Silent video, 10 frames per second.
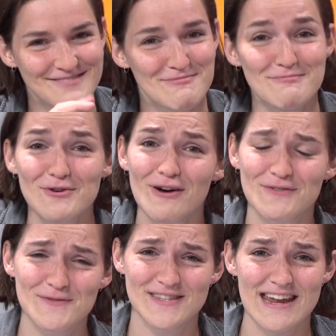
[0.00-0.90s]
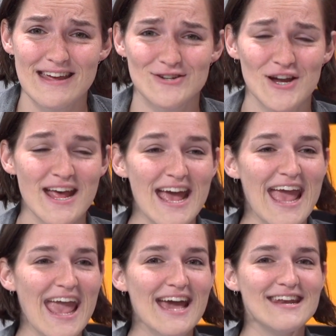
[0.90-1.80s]
been booed off of stage
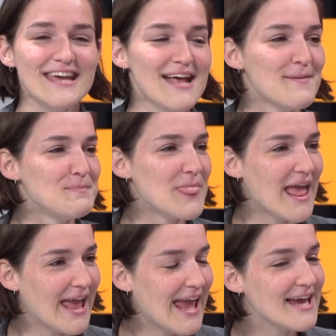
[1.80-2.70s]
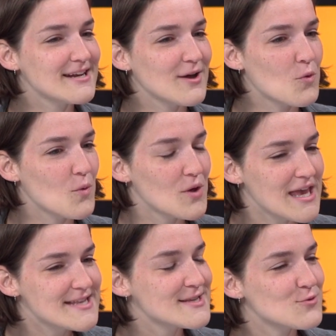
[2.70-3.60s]
and and
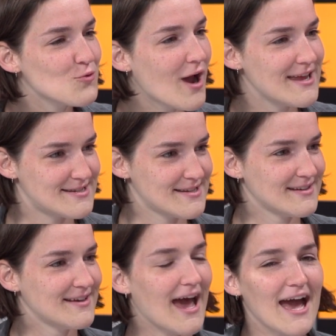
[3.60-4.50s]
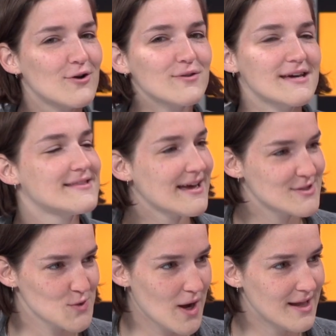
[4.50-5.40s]
is it right? I don't think
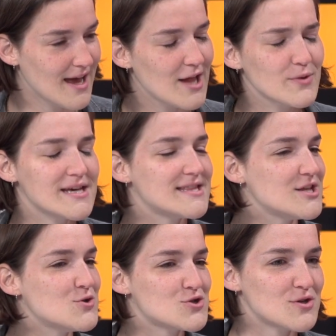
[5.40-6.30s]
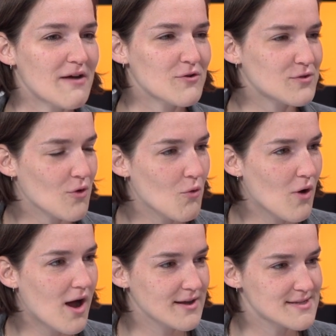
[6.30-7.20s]
that's right. I don't think that you ever throw
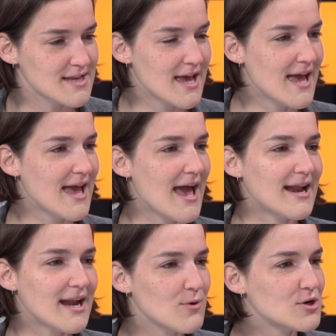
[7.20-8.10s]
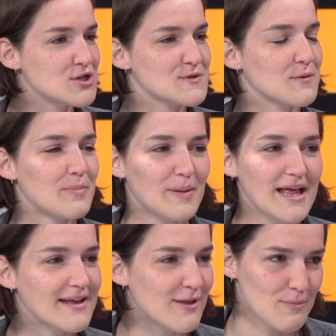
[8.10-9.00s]
rocks at anyone just for
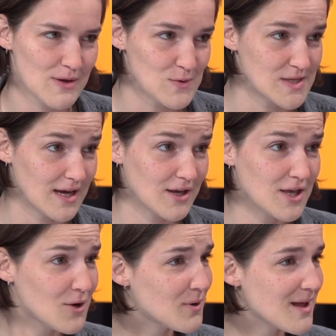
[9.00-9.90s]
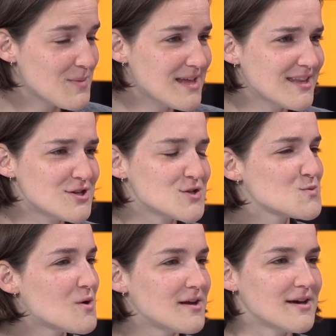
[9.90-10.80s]
playing their music. You know what I mean? They
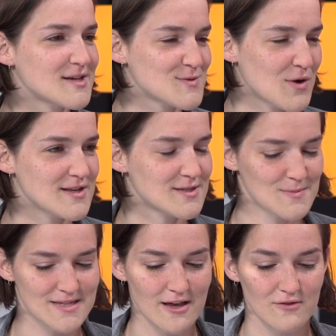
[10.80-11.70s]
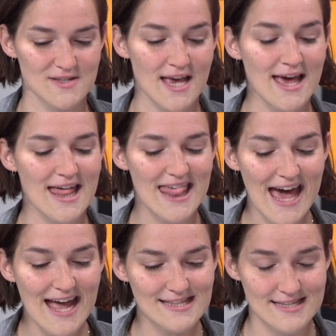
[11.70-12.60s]
just want to express themselves. Yeah.
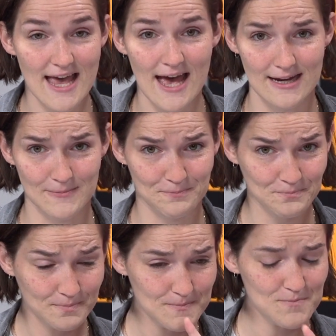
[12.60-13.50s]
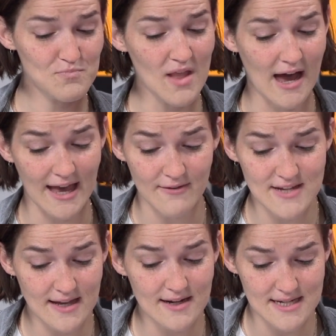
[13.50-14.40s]
That said, I have
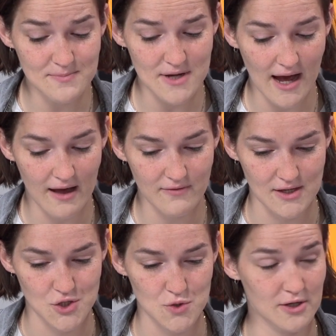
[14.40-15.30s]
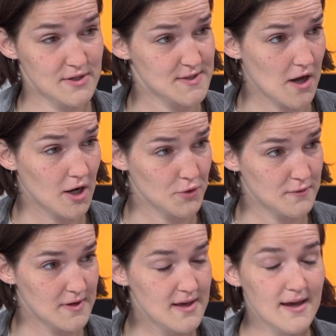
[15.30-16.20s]
taken a deep dive into their
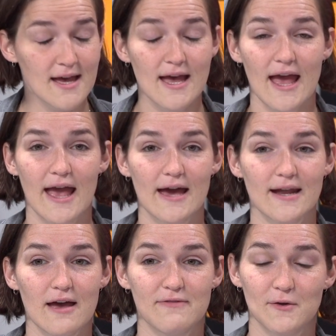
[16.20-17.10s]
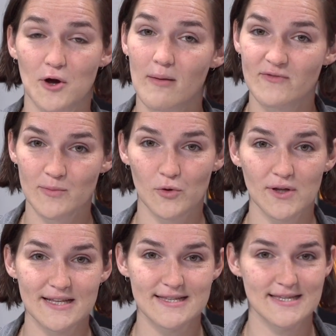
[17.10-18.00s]
discography, and I feel comfortable
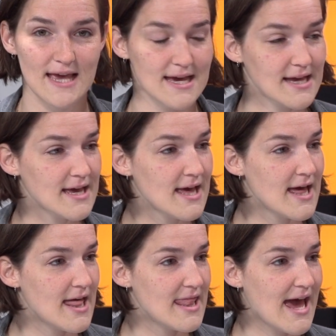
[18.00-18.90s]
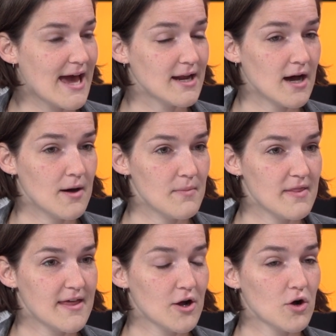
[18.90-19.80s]
in saying that um,
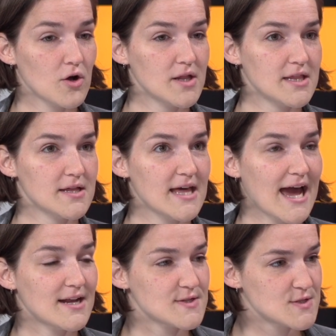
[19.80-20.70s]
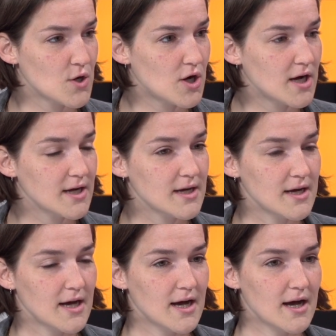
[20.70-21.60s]
their, they, they, had a song
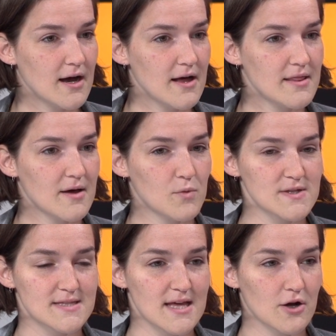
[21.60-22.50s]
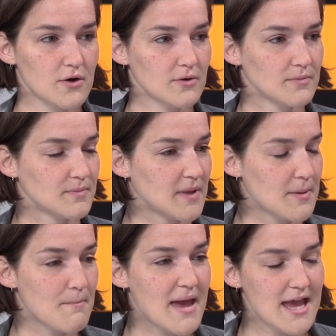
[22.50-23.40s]
uh, that was their
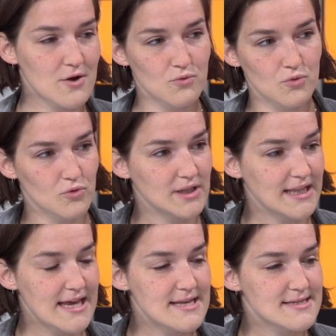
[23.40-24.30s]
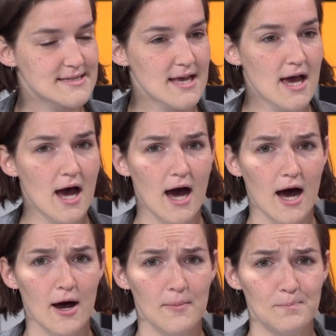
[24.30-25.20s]
like main release
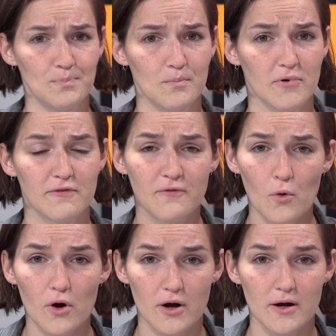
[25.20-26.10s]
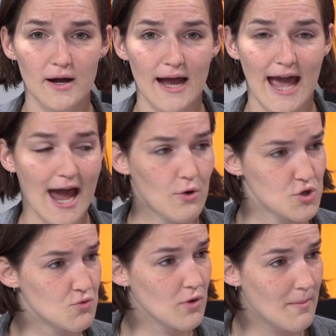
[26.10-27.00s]
um, before How
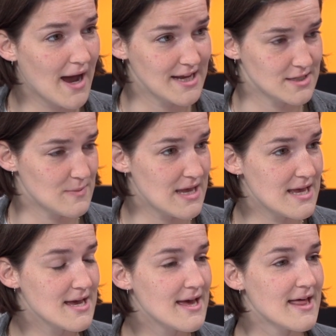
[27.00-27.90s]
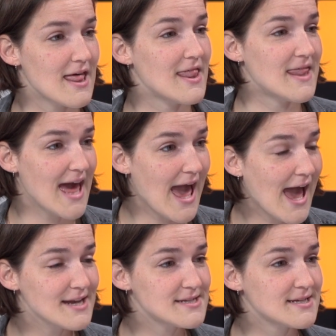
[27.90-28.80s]
You Remind Me
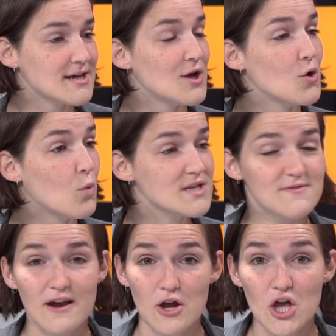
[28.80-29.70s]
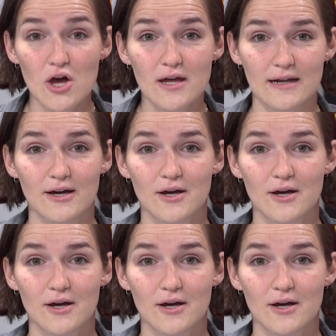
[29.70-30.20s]
that was very good